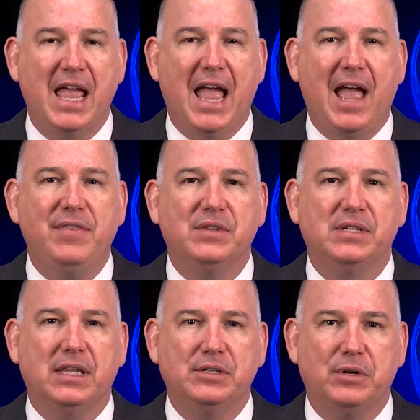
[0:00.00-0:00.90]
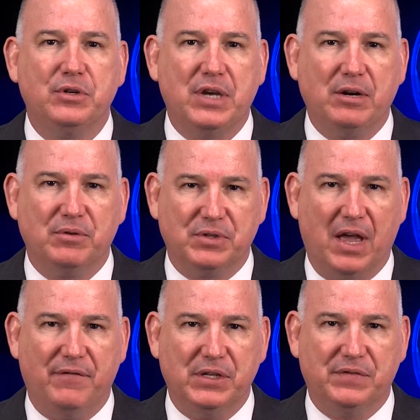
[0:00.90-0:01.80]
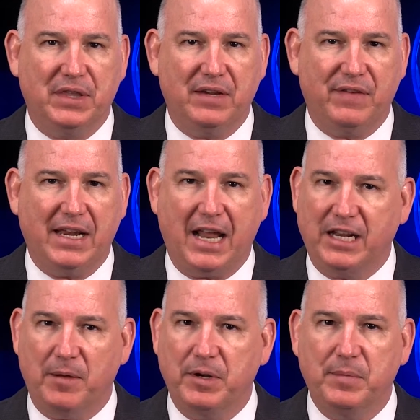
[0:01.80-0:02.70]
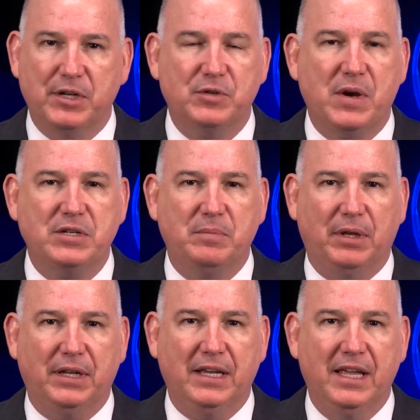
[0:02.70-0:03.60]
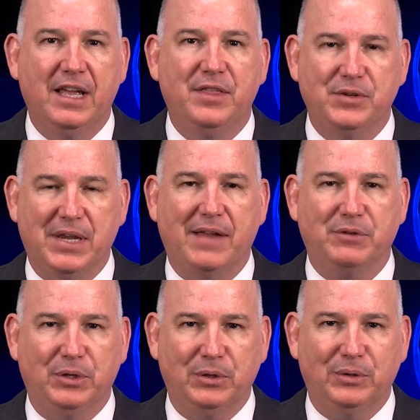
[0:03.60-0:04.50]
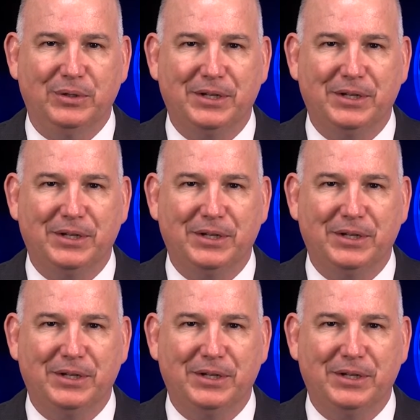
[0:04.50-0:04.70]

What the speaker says: and the Solicitor General's office for the event at Government Administration Building this afternoon.